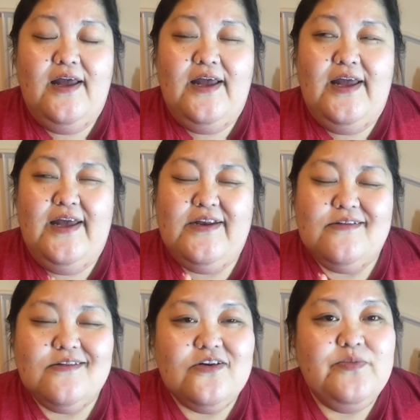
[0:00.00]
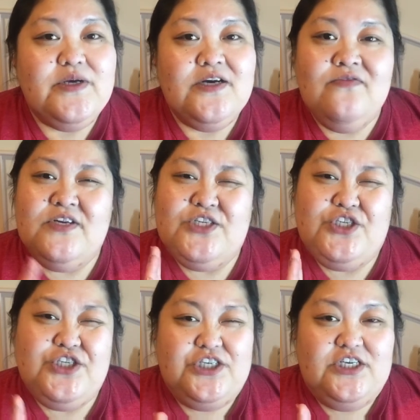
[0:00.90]
and a little bit of a
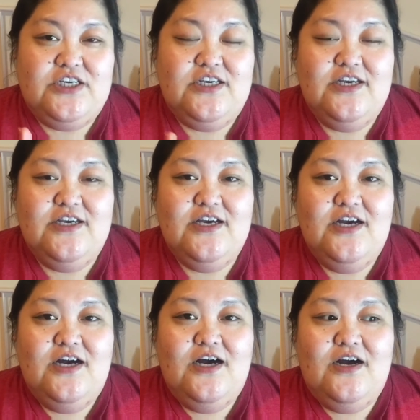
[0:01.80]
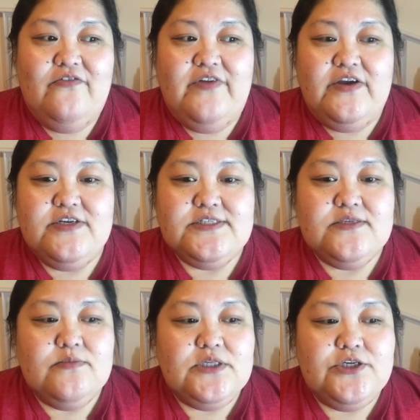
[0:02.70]
G. Uh, very
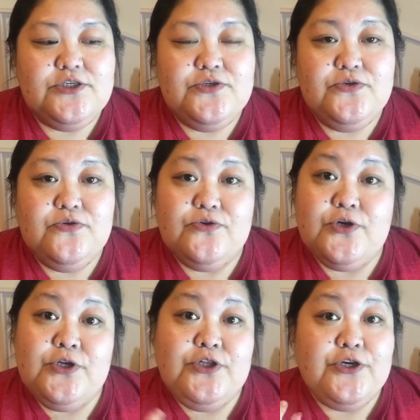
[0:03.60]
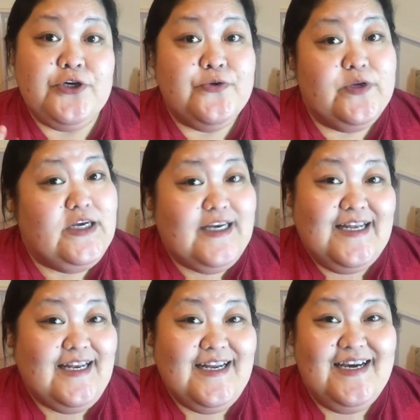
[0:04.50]
similar to the
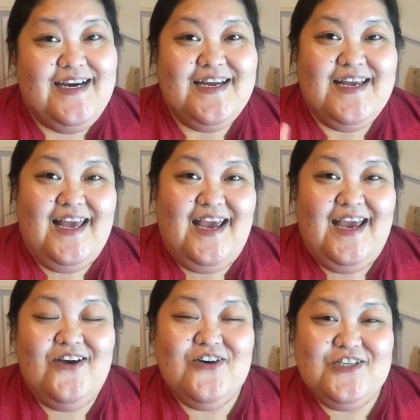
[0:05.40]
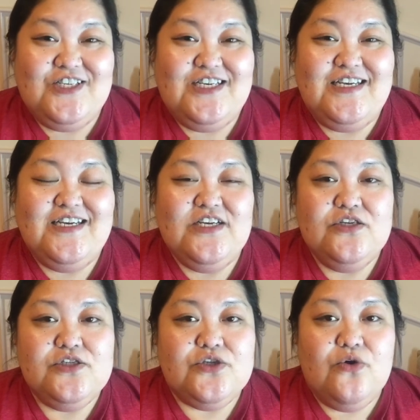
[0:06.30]
Korean K or G.
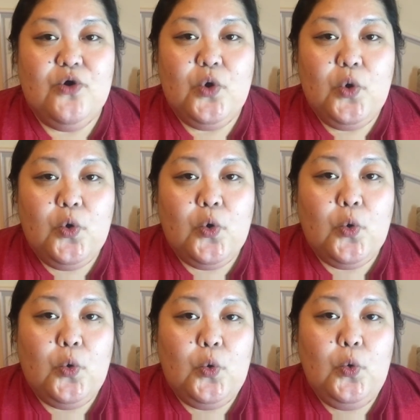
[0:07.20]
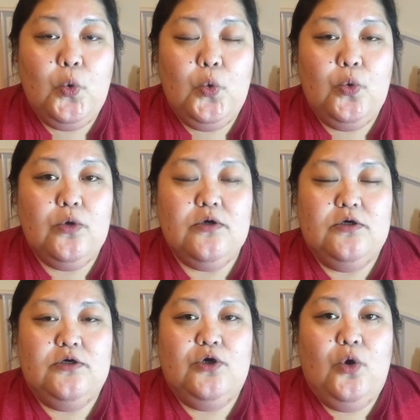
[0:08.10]
So gu,
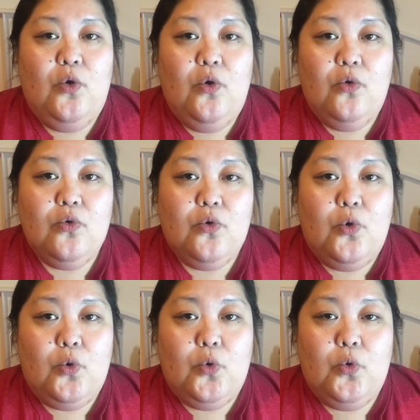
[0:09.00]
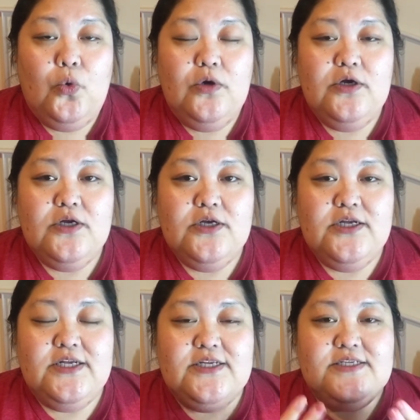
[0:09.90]
gu
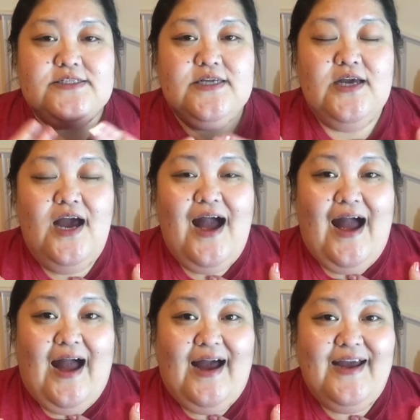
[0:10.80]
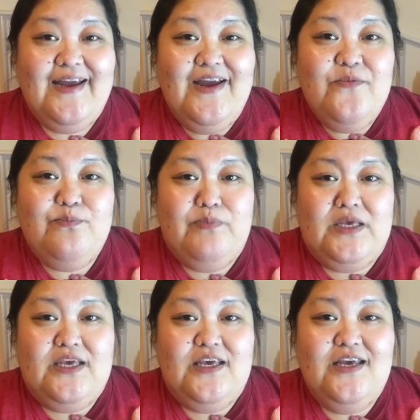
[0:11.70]
is I,
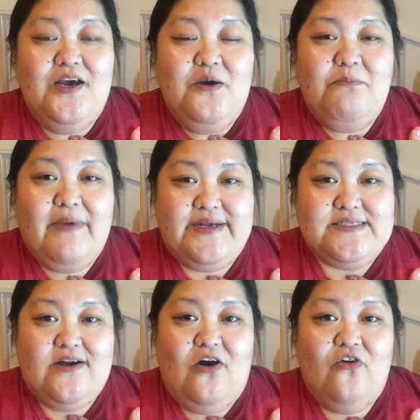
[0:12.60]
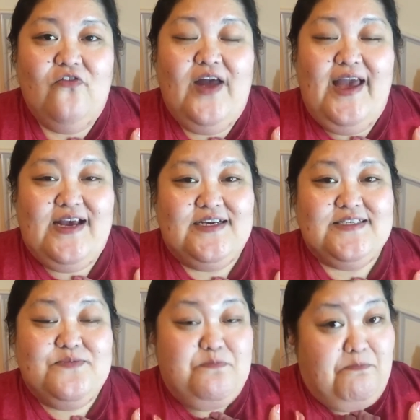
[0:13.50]
me, myself,
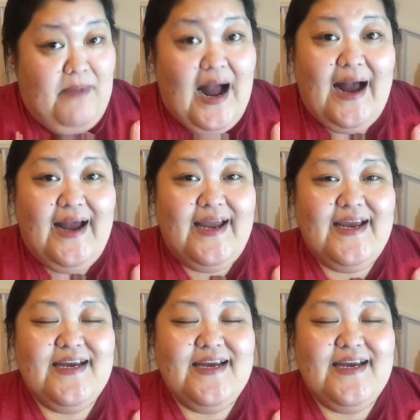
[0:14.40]
and my.